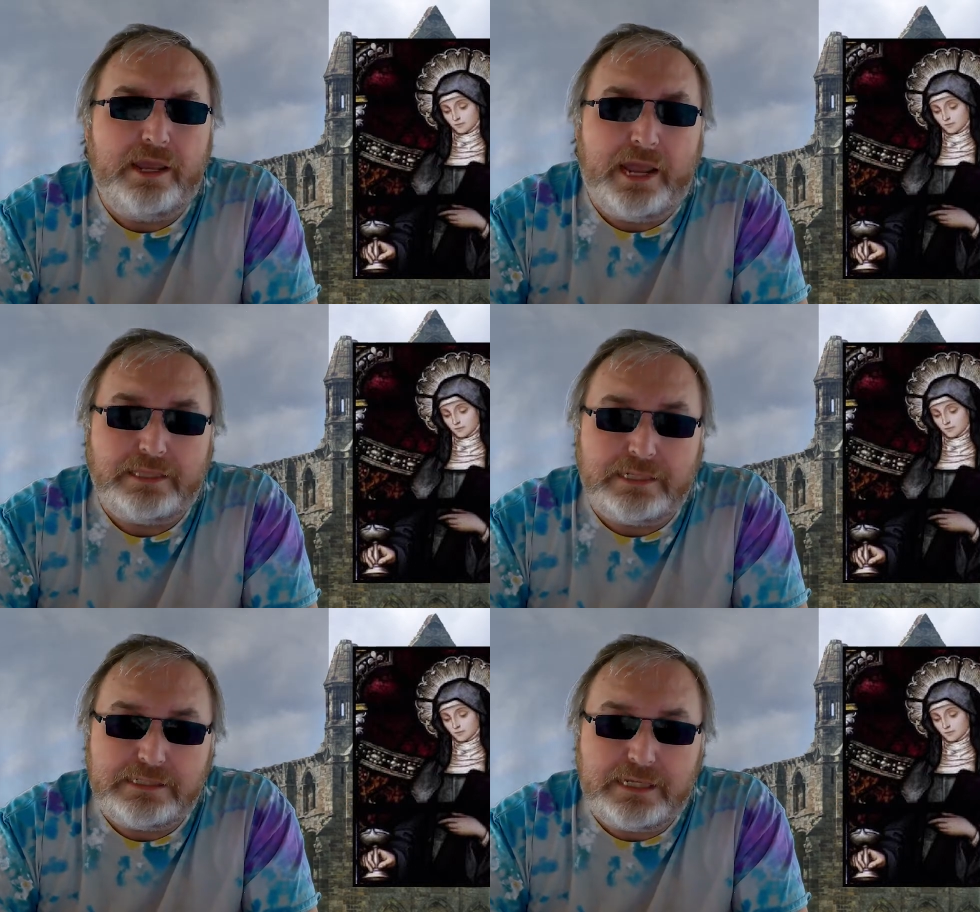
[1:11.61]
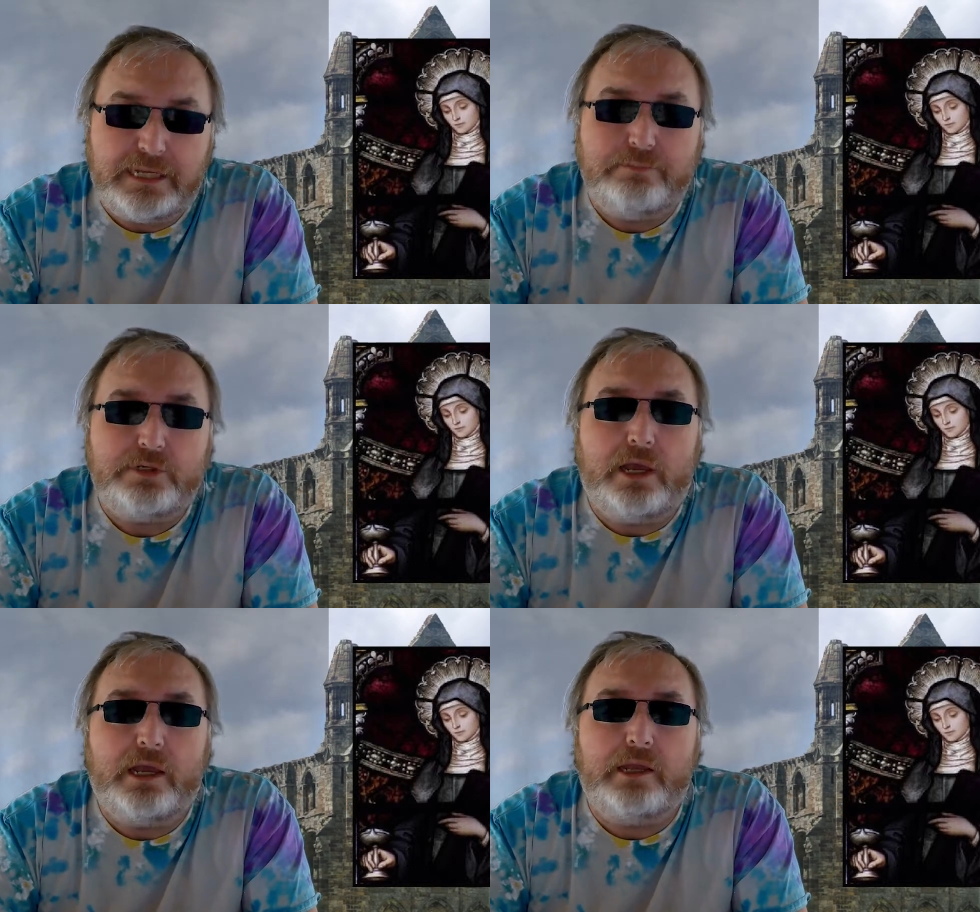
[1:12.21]
Speaker 1: at the same
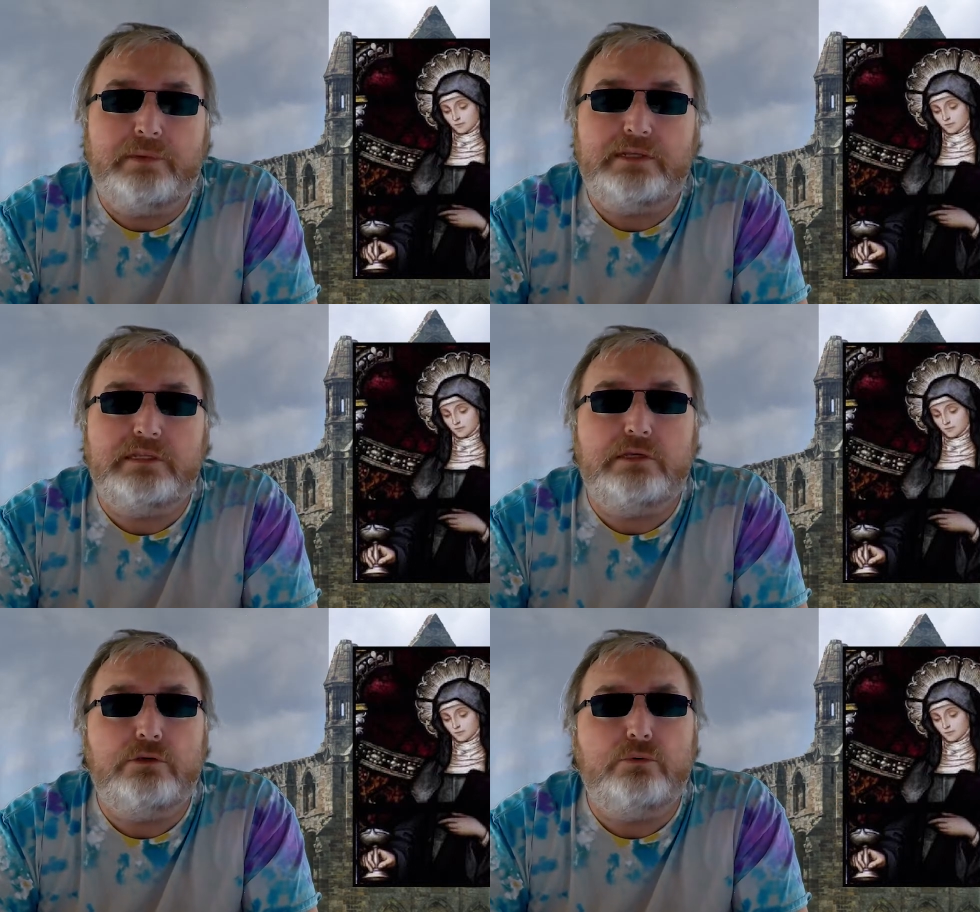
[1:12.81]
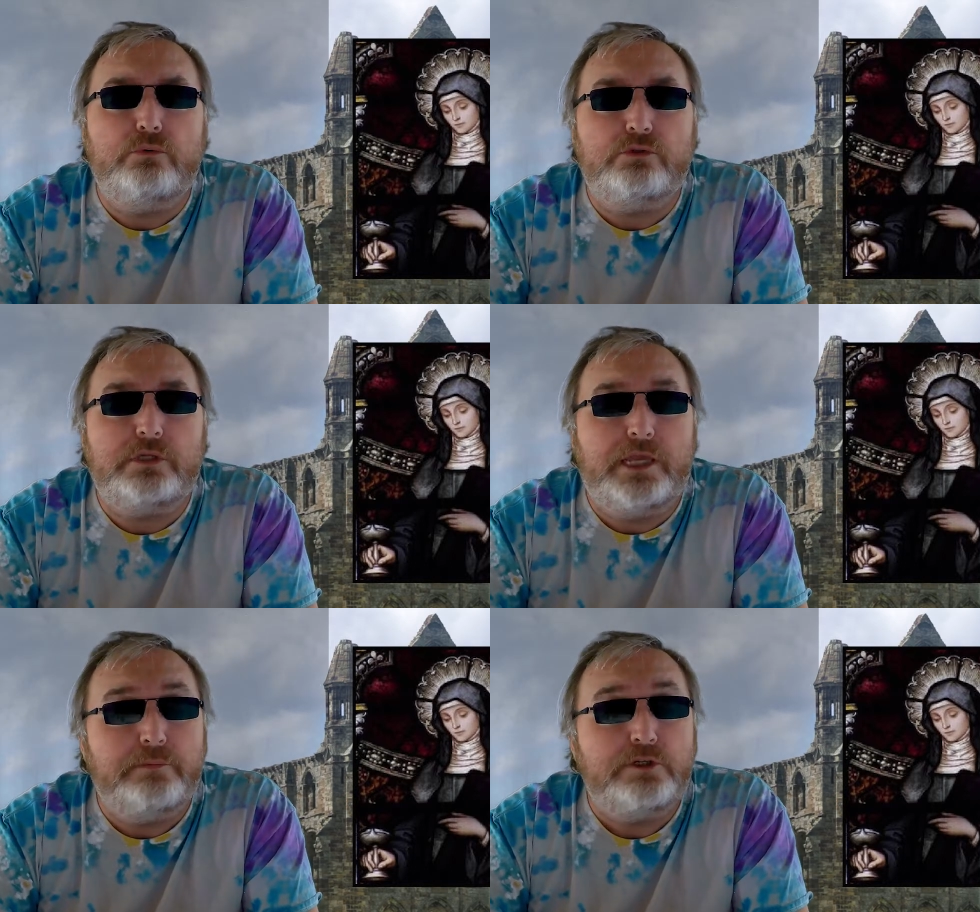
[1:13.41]
time as the ooze
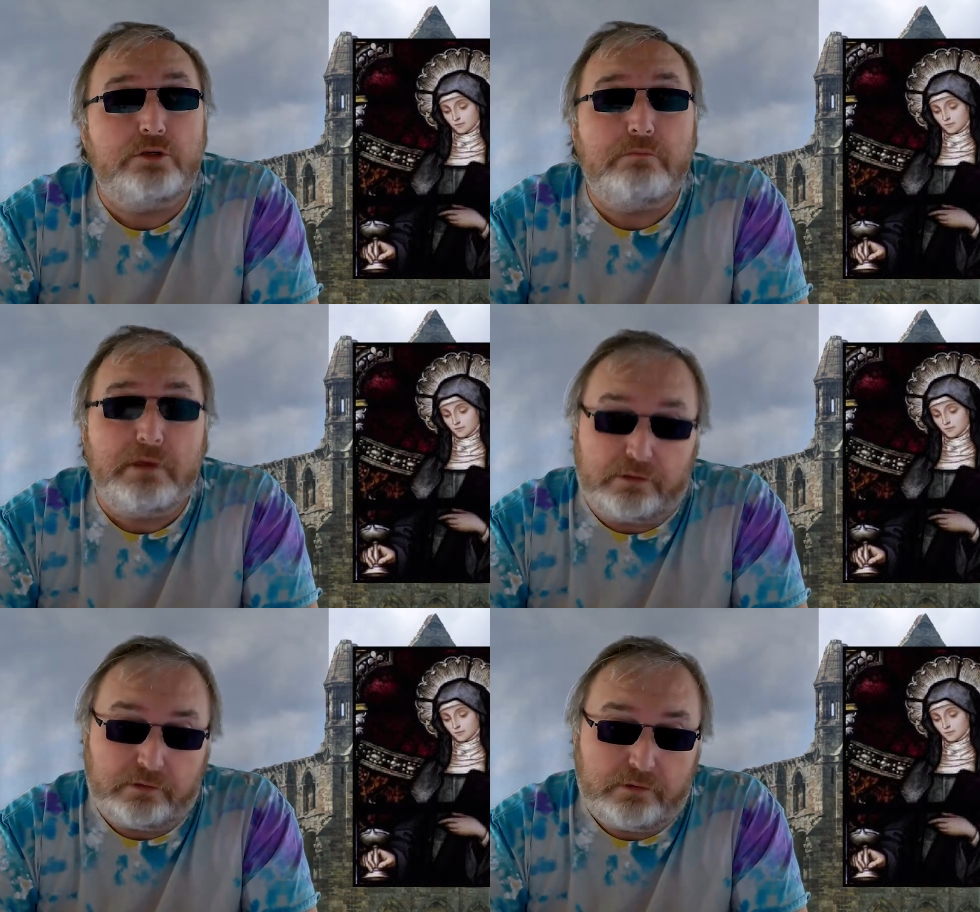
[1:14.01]
came into milk.